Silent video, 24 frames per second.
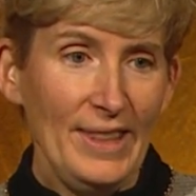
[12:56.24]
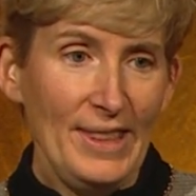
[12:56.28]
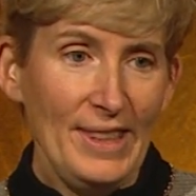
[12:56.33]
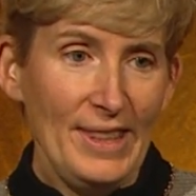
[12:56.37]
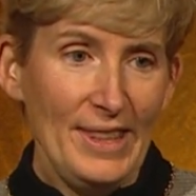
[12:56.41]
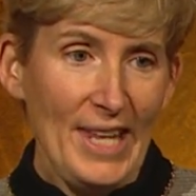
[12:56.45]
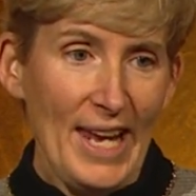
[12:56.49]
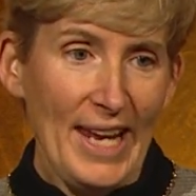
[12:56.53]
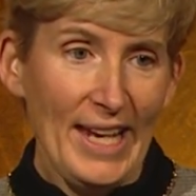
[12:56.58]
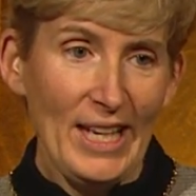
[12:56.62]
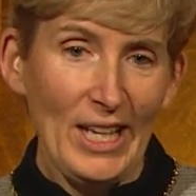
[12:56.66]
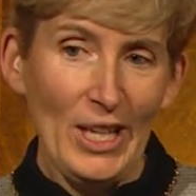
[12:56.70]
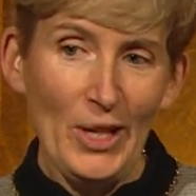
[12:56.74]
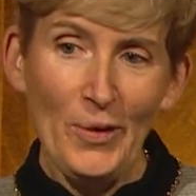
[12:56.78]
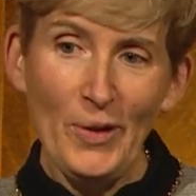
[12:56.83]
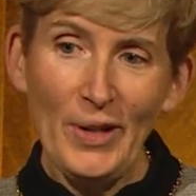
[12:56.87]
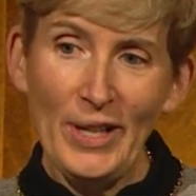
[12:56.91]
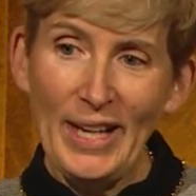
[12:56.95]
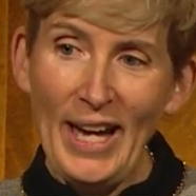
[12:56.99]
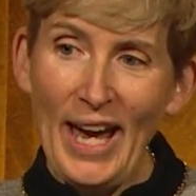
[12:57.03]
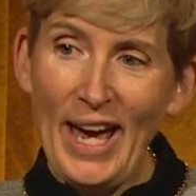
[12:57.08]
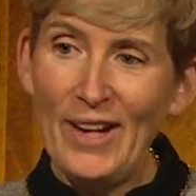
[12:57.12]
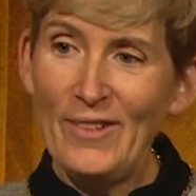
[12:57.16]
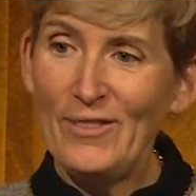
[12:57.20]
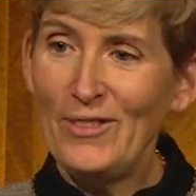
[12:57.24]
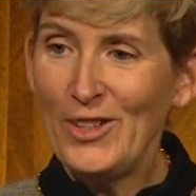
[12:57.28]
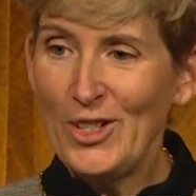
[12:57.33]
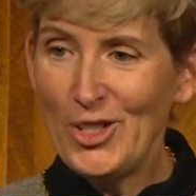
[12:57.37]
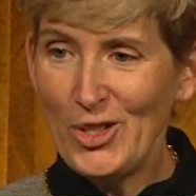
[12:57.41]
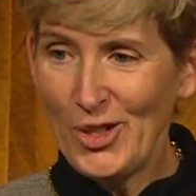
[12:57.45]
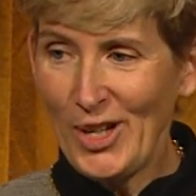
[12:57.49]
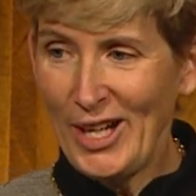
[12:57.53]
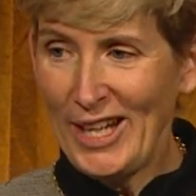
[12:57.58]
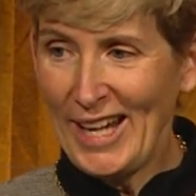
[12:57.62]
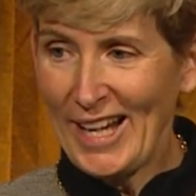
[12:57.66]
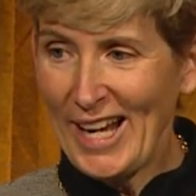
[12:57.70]
Thank you again for
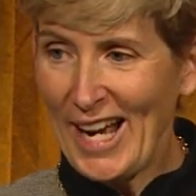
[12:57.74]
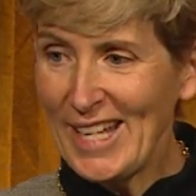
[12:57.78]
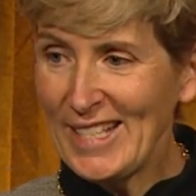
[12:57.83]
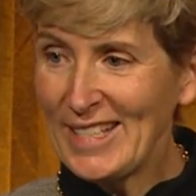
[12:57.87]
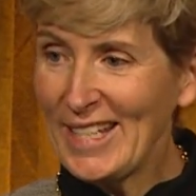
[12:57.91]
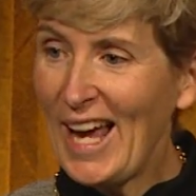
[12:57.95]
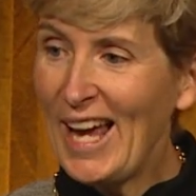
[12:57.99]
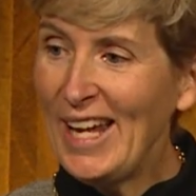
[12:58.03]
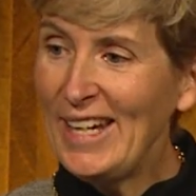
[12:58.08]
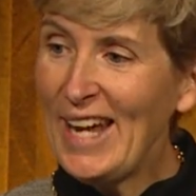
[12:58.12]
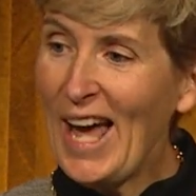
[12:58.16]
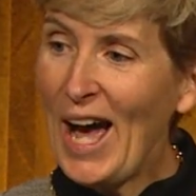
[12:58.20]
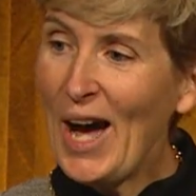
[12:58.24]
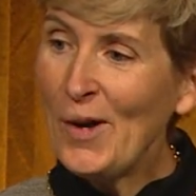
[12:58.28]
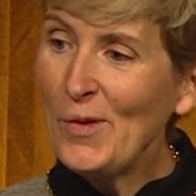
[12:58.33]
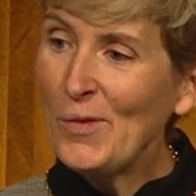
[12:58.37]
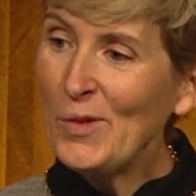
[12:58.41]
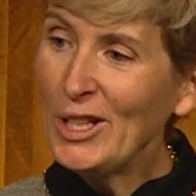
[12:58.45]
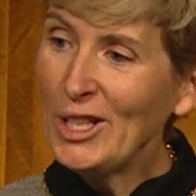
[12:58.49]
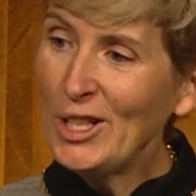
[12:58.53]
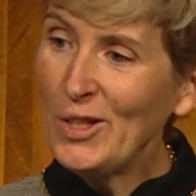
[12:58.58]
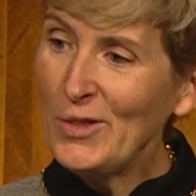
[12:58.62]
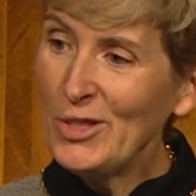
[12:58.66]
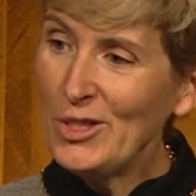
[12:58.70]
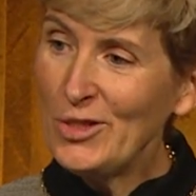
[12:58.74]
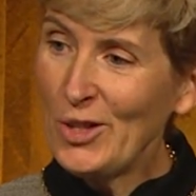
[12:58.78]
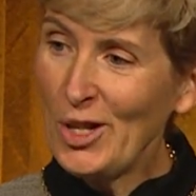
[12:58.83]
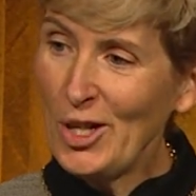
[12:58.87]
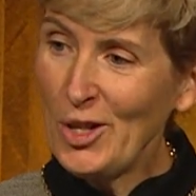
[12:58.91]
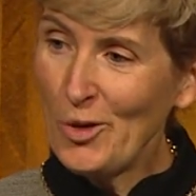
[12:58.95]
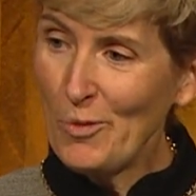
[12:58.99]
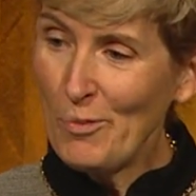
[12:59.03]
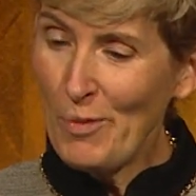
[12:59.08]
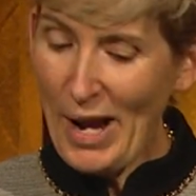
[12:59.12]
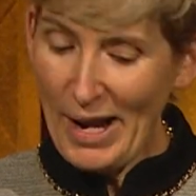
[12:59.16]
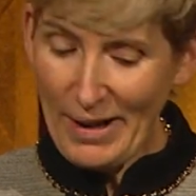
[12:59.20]
joining us. And now, while you enjoy
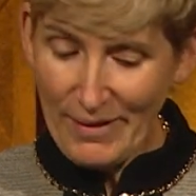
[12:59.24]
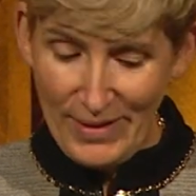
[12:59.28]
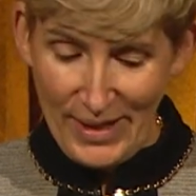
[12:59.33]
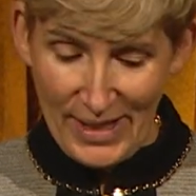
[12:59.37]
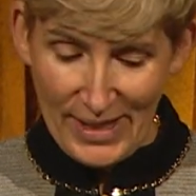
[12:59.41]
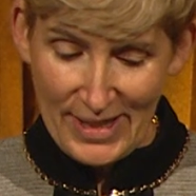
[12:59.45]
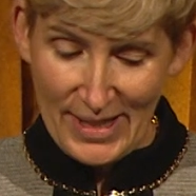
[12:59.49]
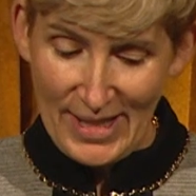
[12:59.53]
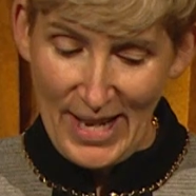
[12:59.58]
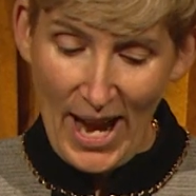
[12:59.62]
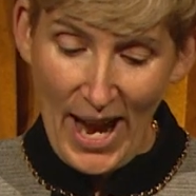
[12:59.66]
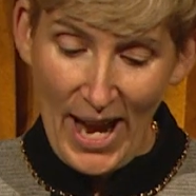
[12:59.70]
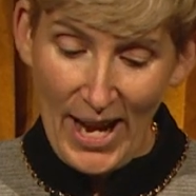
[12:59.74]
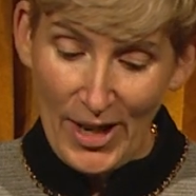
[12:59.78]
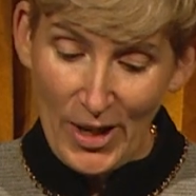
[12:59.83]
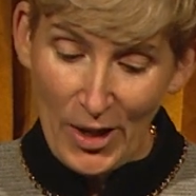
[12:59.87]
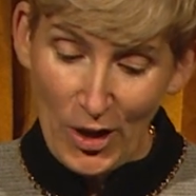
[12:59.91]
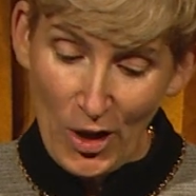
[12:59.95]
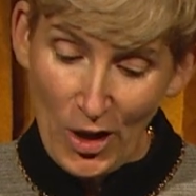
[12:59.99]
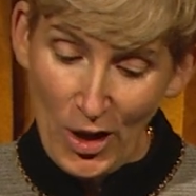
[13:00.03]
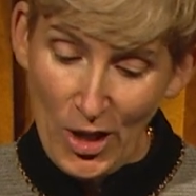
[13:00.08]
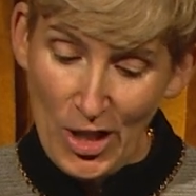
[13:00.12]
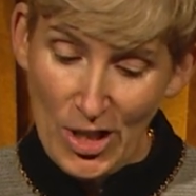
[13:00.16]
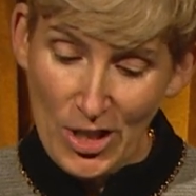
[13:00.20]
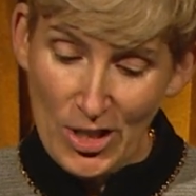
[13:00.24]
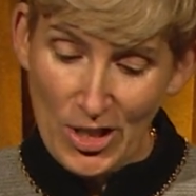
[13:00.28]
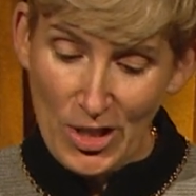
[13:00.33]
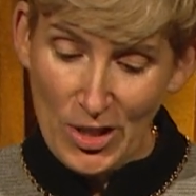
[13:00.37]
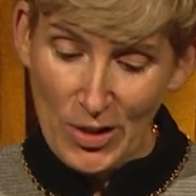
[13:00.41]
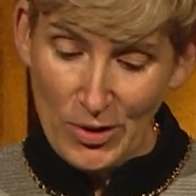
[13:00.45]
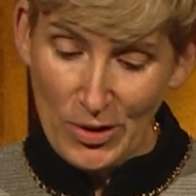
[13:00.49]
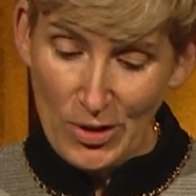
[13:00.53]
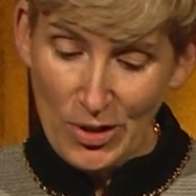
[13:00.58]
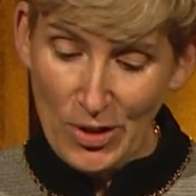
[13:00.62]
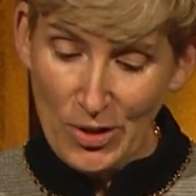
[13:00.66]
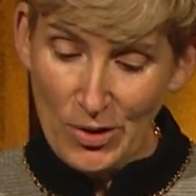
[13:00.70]
your breakfast, I encourage
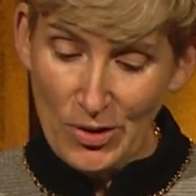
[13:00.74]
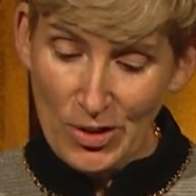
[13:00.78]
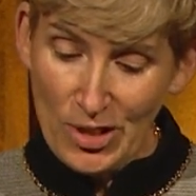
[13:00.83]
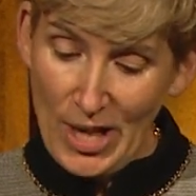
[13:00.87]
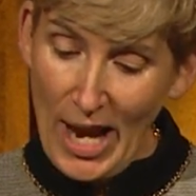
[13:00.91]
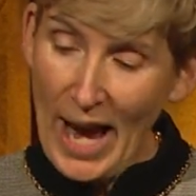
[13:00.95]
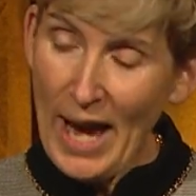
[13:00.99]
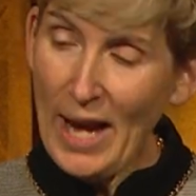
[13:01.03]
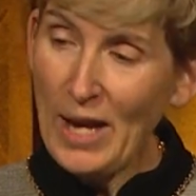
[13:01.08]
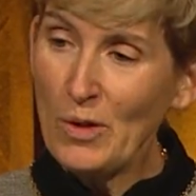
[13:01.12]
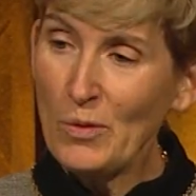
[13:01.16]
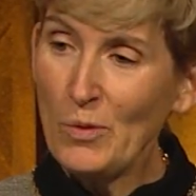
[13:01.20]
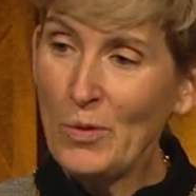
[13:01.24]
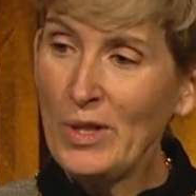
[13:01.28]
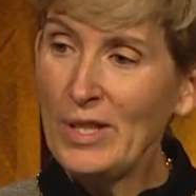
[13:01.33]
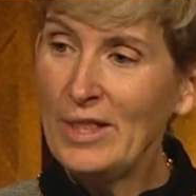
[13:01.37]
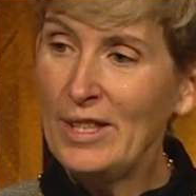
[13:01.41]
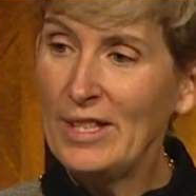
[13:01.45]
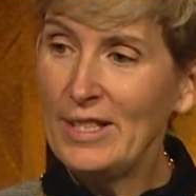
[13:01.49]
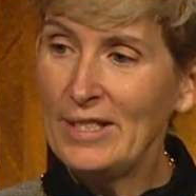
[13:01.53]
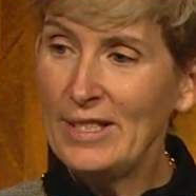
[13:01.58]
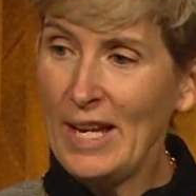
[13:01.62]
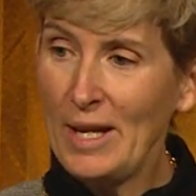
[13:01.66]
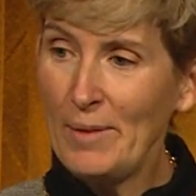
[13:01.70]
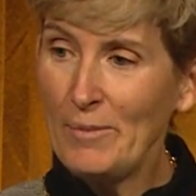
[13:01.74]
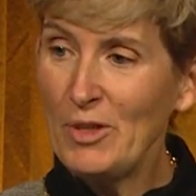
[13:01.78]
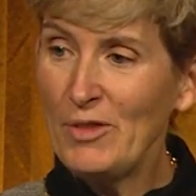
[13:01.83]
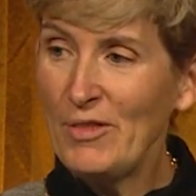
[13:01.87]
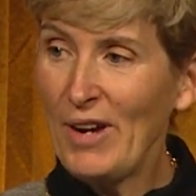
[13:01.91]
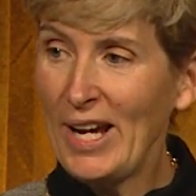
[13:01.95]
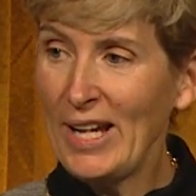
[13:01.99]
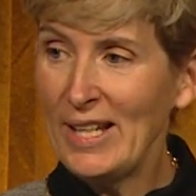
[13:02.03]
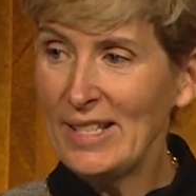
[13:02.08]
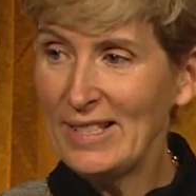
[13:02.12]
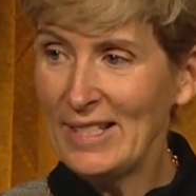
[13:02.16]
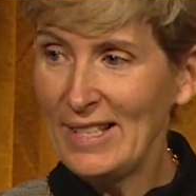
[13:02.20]
you to chat with the Damon
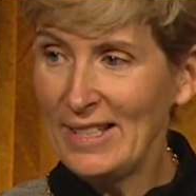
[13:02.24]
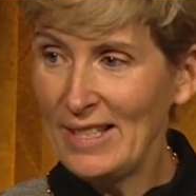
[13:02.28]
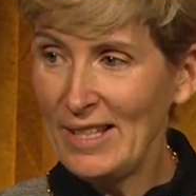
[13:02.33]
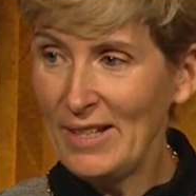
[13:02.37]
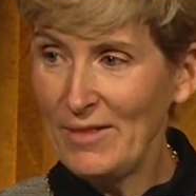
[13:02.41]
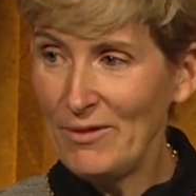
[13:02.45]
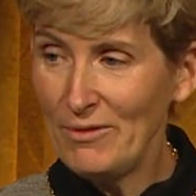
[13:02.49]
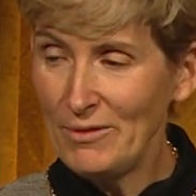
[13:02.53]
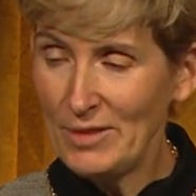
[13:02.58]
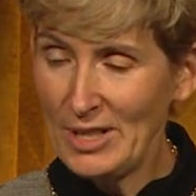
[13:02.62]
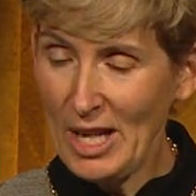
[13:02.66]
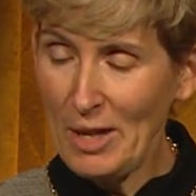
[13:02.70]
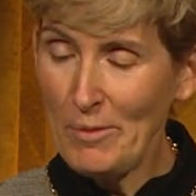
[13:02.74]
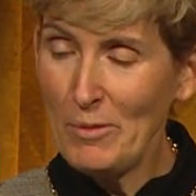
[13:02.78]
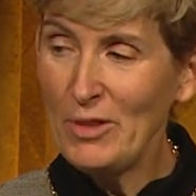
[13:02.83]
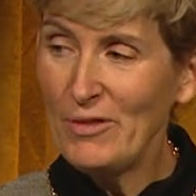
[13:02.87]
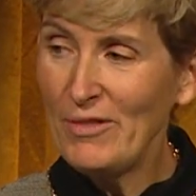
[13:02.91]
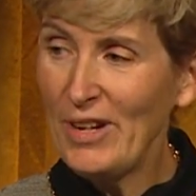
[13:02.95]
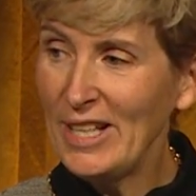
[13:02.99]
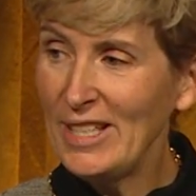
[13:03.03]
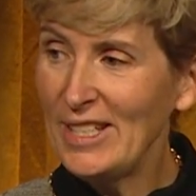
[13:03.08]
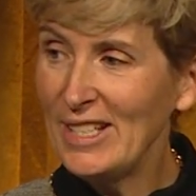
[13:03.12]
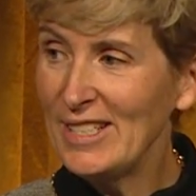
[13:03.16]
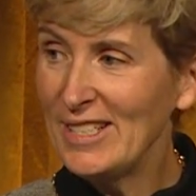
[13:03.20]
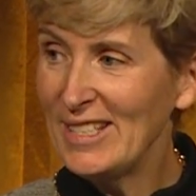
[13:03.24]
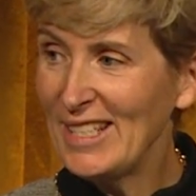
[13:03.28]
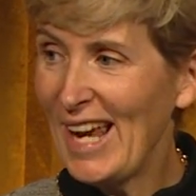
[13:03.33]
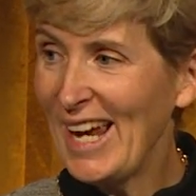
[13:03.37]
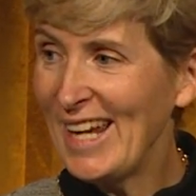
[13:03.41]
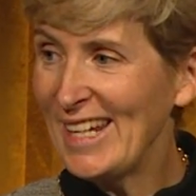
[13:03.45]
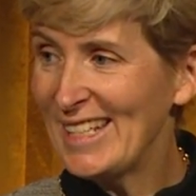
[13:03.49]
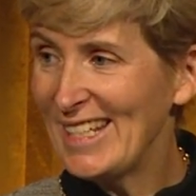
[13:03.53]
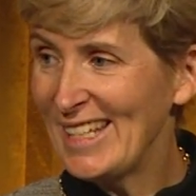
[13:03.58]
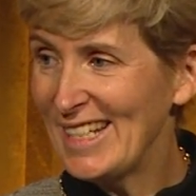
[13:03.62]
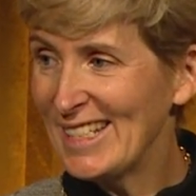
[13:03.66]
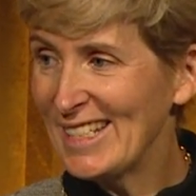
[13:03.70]
Runyon
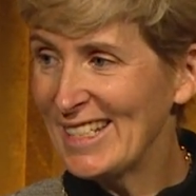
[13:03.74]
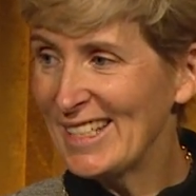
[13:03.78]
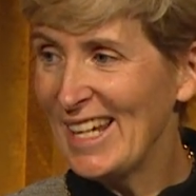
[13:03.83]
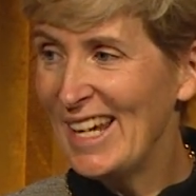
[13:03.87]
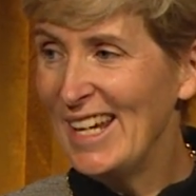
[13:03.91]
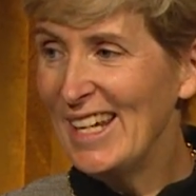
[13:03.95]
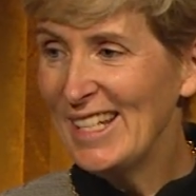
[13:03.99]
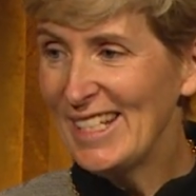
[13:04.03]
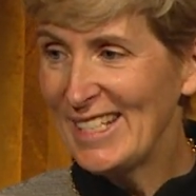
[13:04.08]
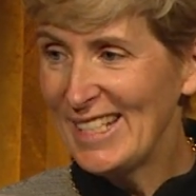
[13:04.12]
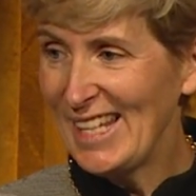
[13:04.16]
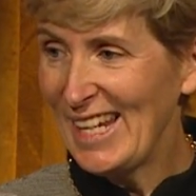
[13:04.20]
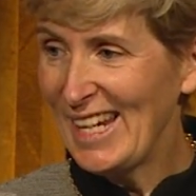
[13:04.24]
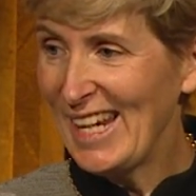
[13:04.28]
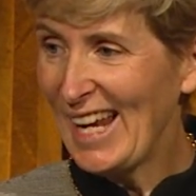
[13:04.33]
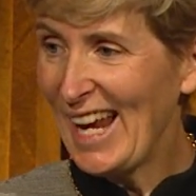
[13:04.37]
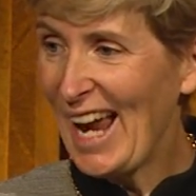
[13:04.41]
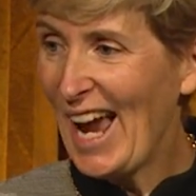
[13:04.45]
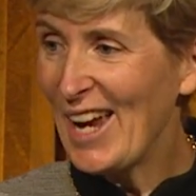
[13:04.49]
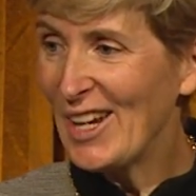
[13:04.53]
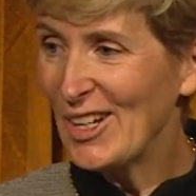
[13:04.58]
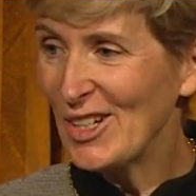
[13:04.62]
scientists sitting at